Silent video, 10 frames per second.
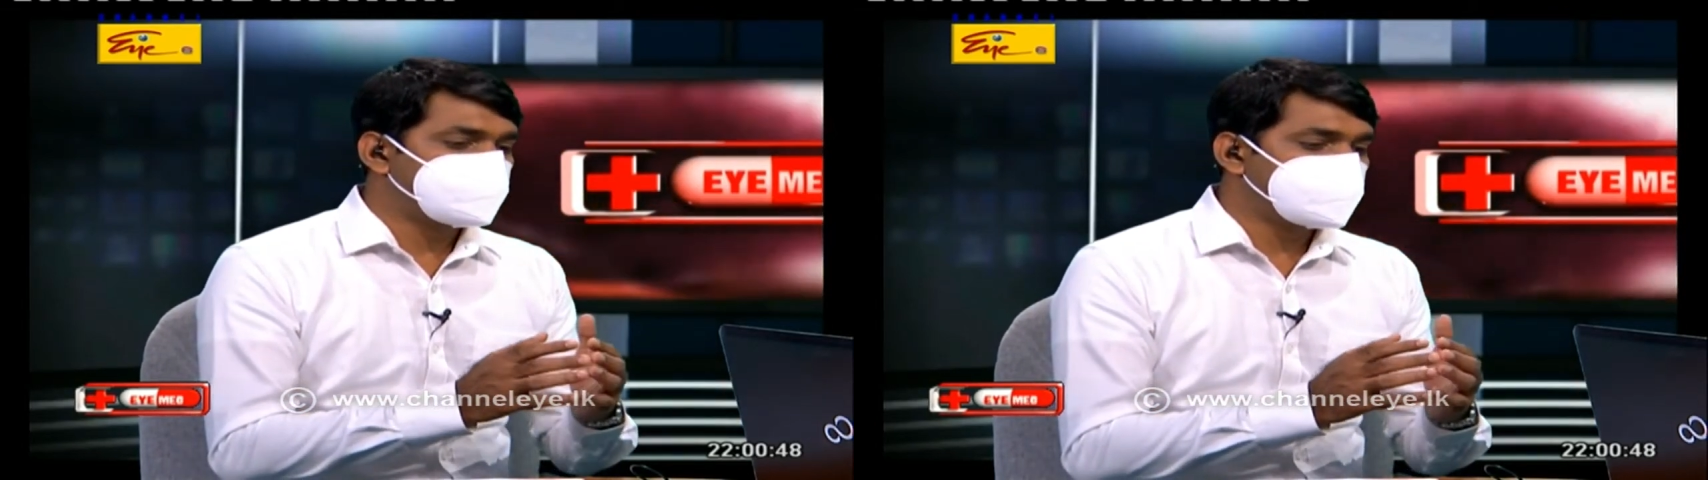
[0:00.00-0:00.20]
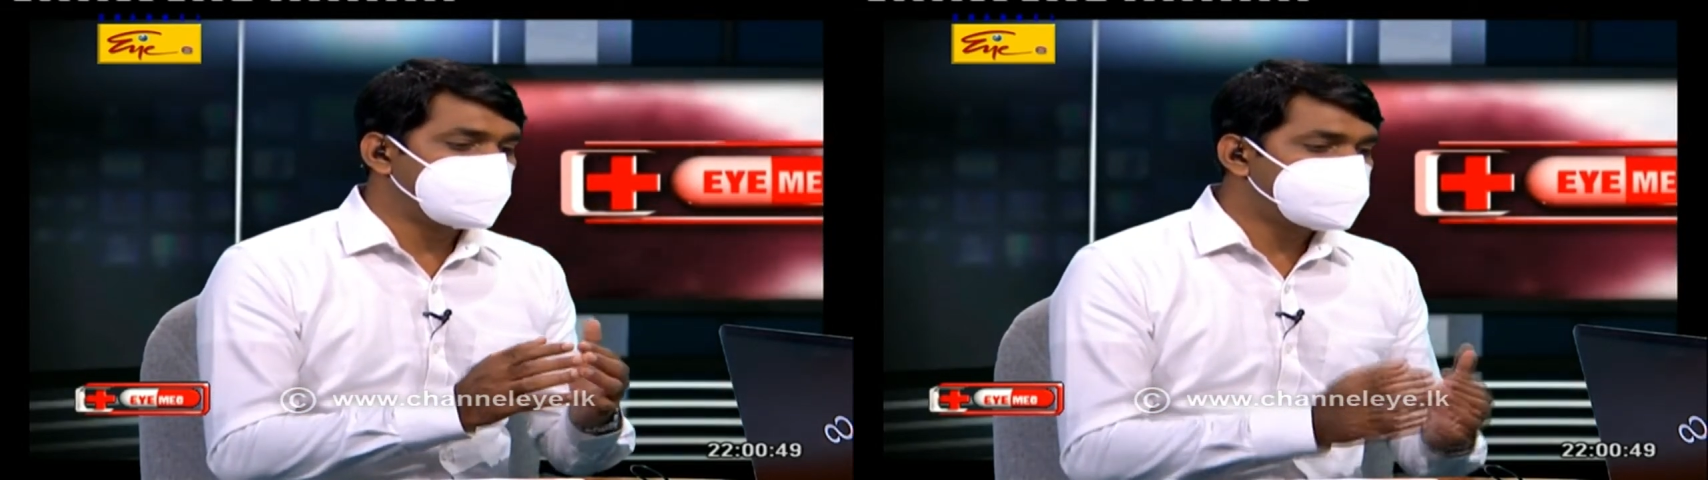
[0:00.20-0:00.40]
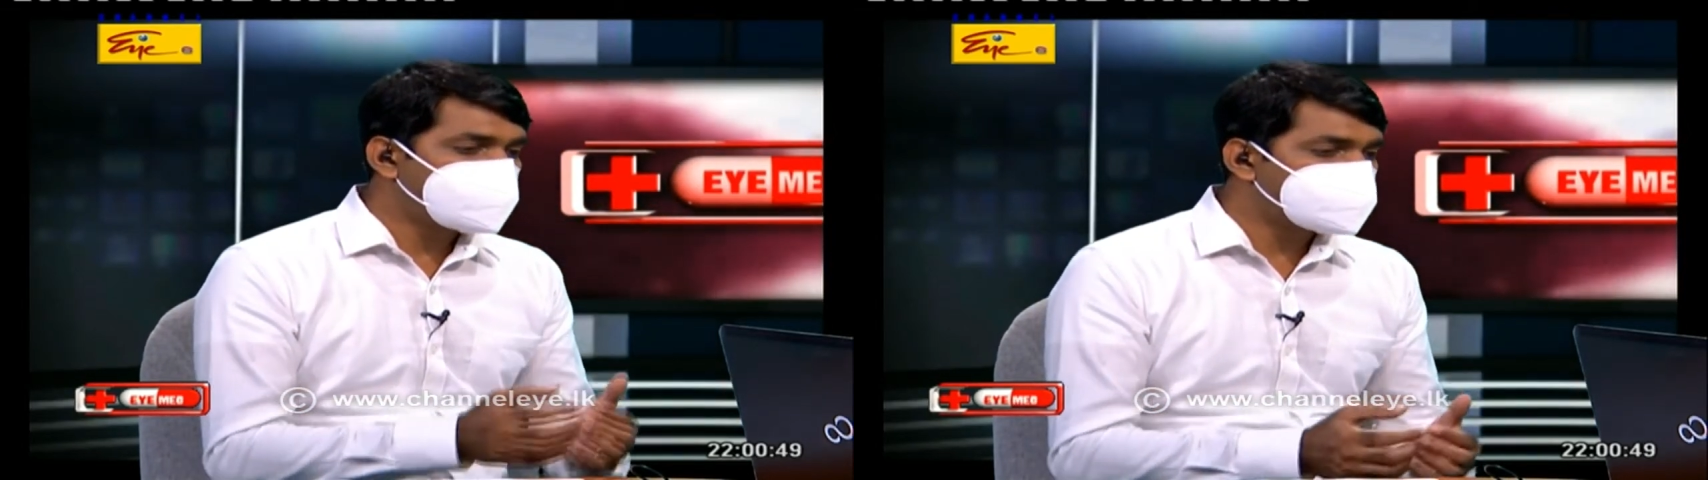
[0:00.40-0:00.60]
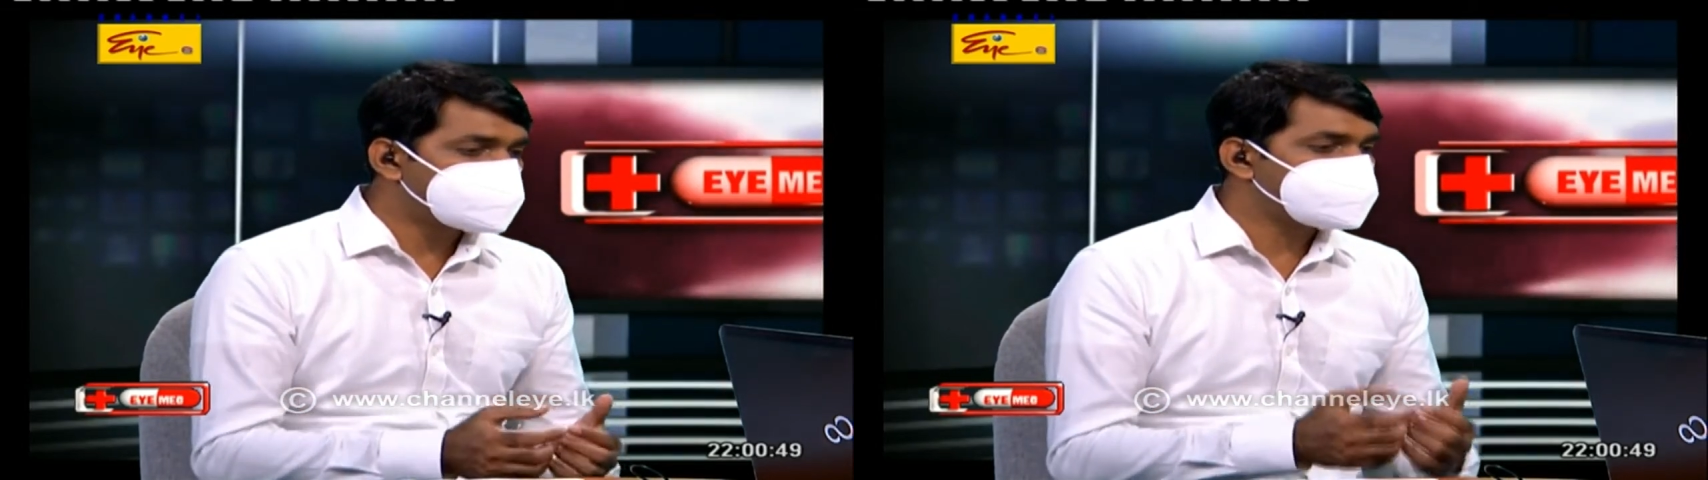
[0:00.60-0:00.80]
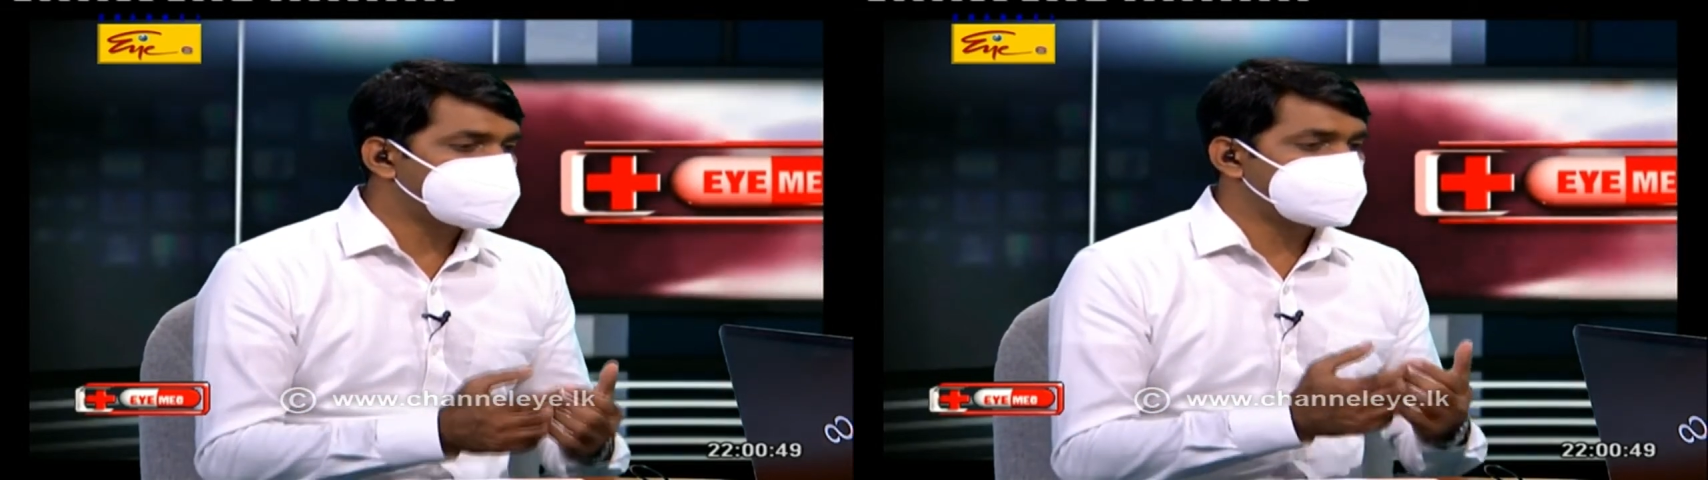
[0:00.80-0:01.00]

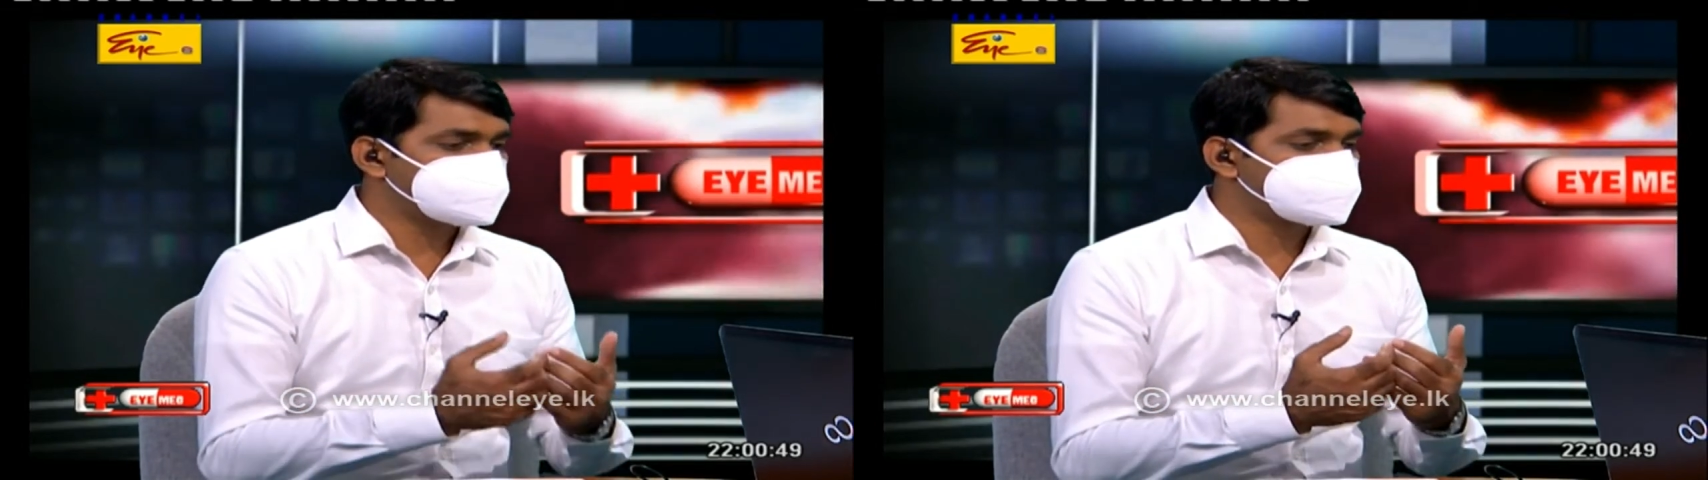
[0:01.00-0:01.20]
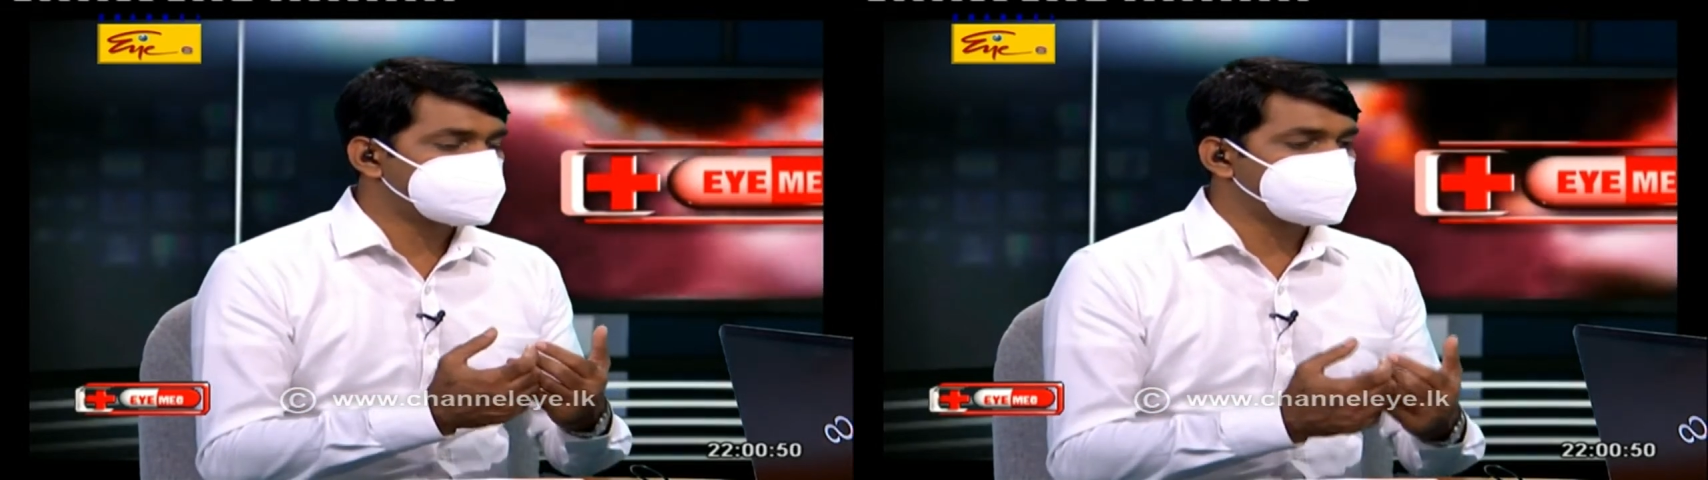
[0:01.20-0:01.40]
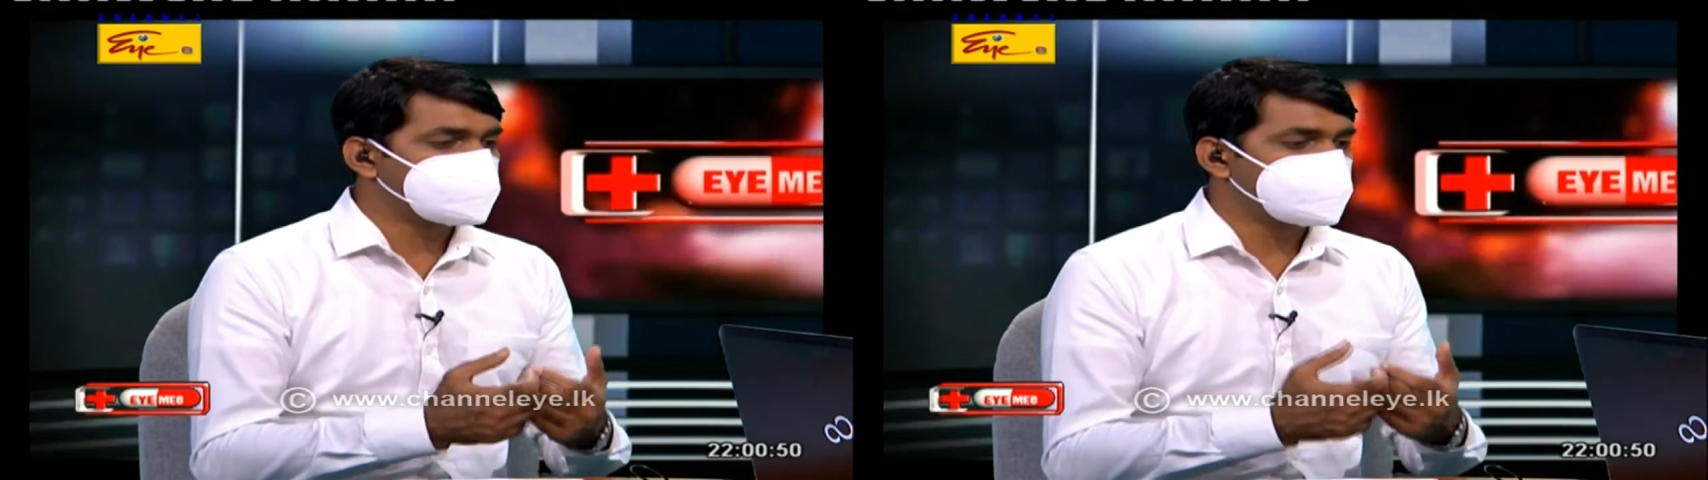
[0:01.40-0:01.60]
important for us to